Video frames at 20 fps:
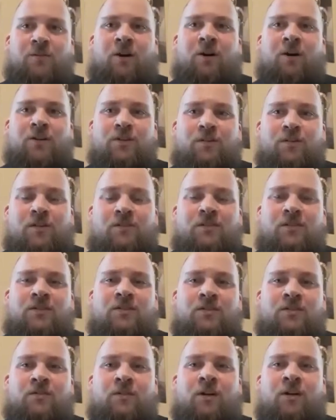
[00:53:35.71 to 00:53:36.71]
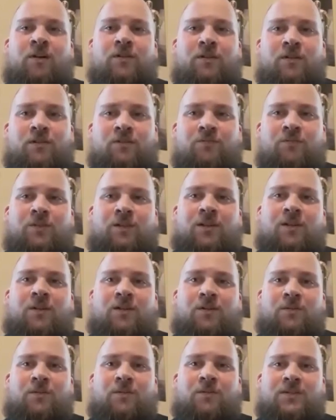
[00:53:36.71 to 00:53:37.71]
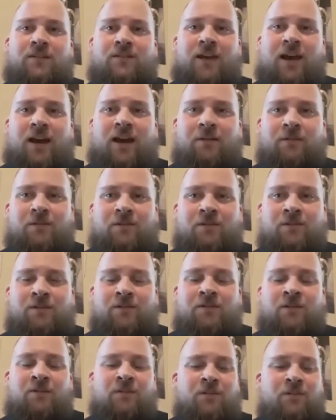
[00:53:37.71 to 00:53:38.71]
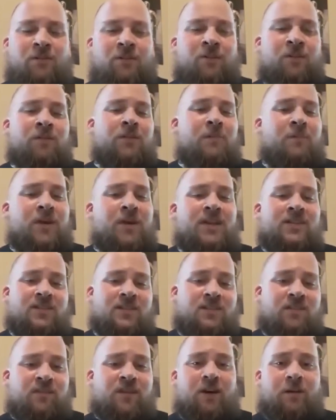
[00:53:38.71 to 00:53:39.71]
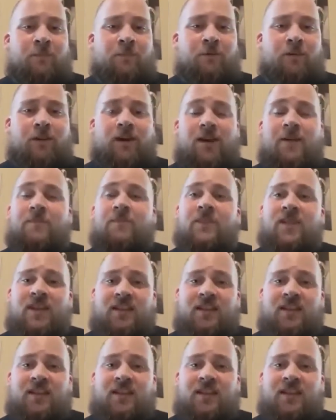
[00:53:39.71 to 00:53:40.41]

All you have to really know is kind of learn the basics of how to play,